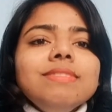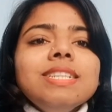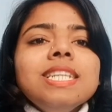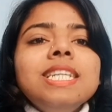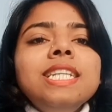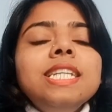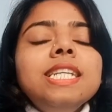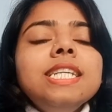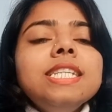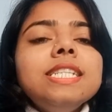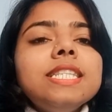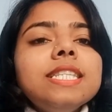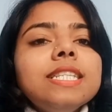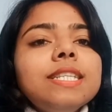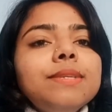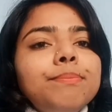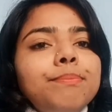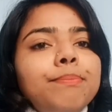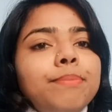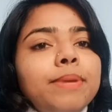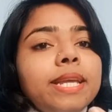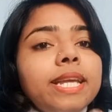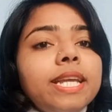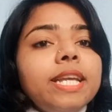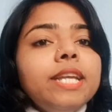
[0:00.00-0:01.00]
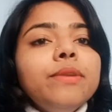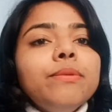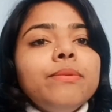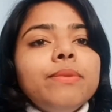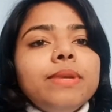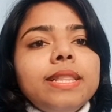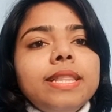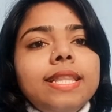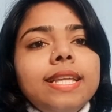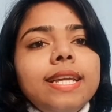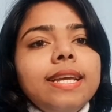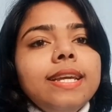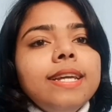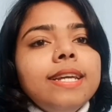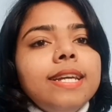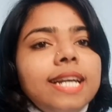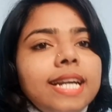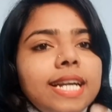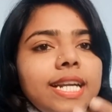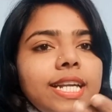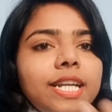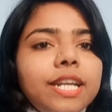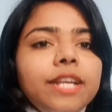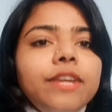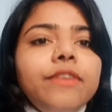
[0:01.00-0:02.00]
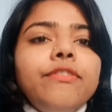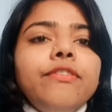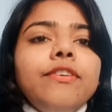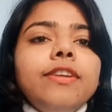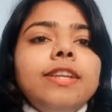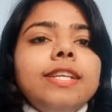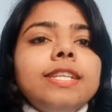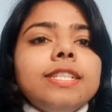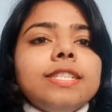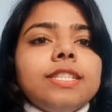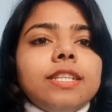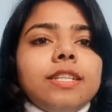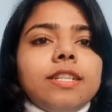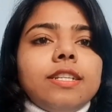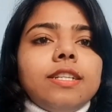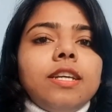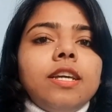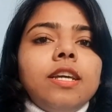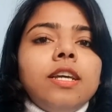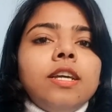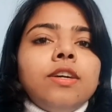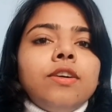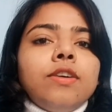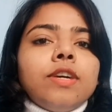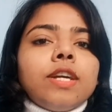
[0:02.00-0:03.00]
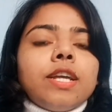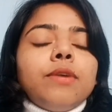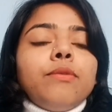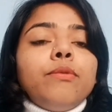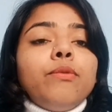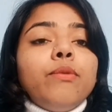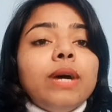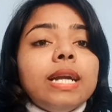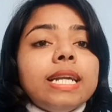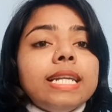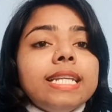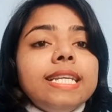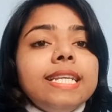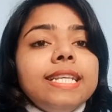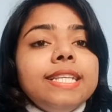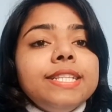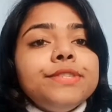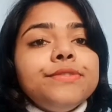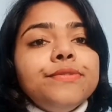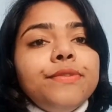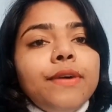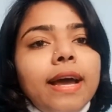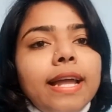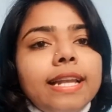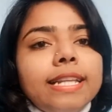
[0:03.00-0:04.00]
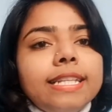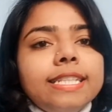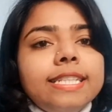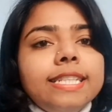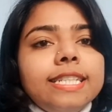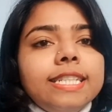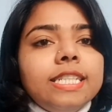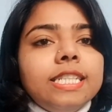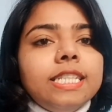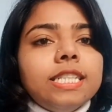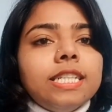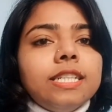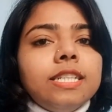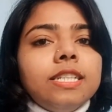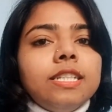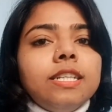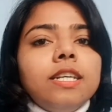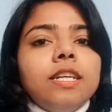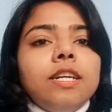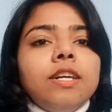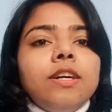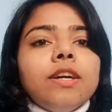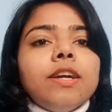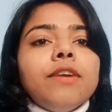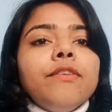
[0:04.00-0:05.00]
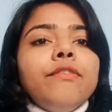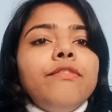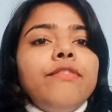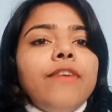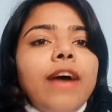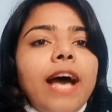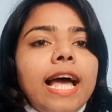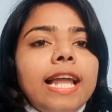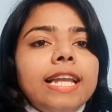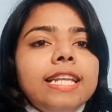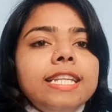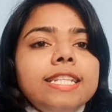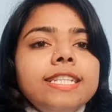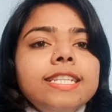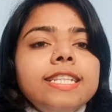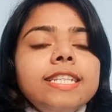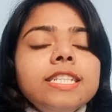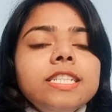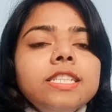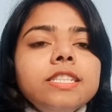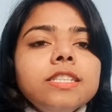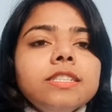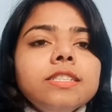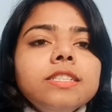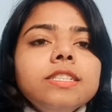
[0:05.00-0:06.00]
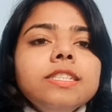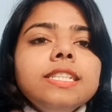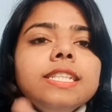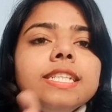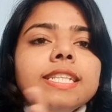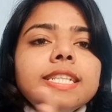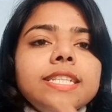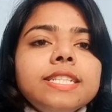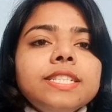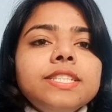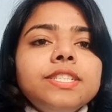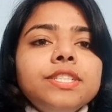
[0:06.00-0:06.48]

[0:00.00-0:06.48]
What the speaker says: let's begin with the definition. Okay, what is validation? Okay, validation is